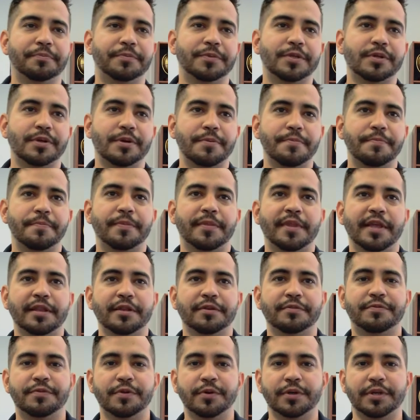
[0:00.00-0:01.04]
So I
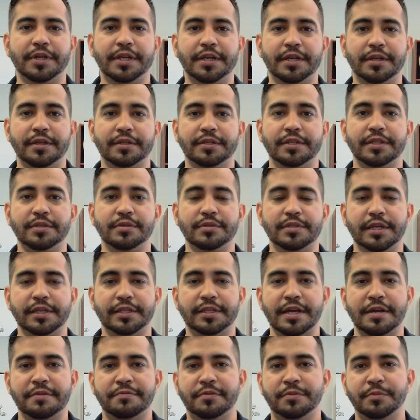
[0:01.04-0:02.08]
look forward to getting deals like
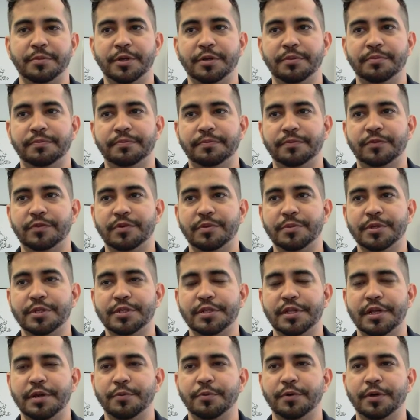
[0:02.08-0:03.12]
that from him, from his
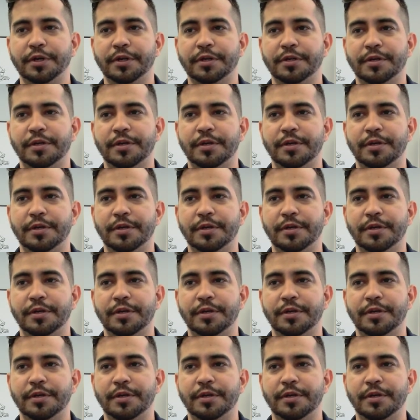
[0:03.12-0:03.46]
network,